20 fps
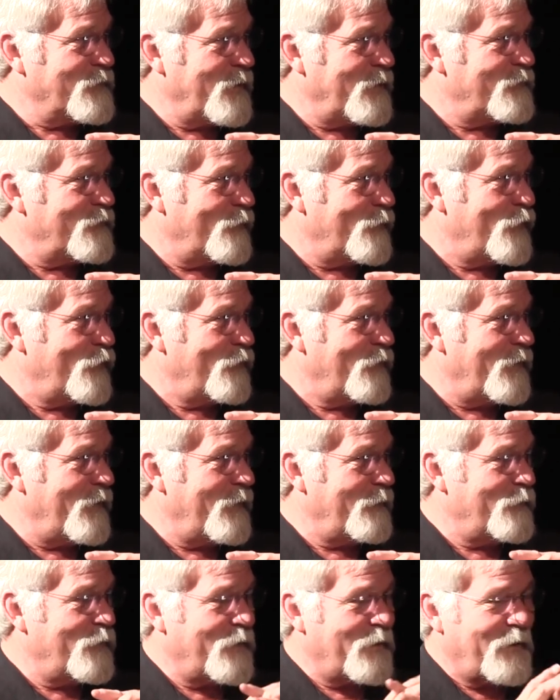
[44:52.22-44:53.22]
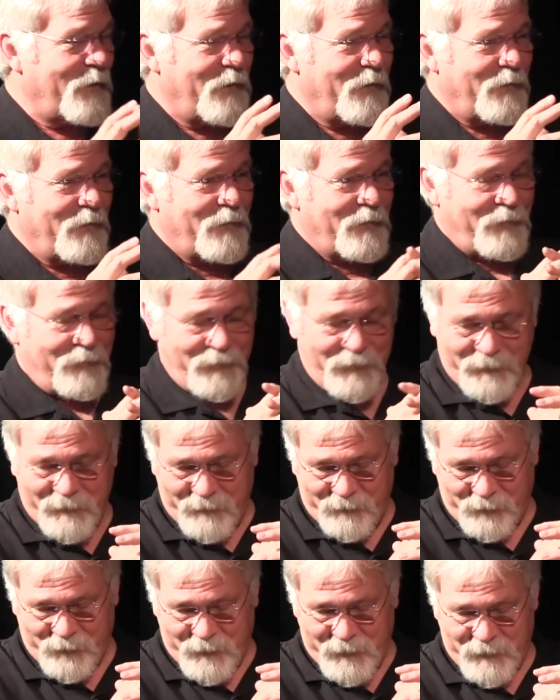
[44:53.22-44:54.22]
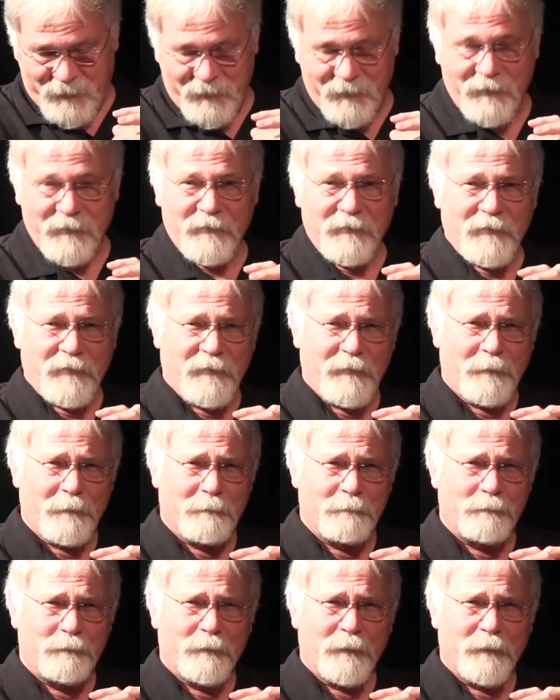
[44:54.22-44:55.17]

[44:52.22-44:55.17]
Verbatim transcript: Central Point, but I, I think I finally um,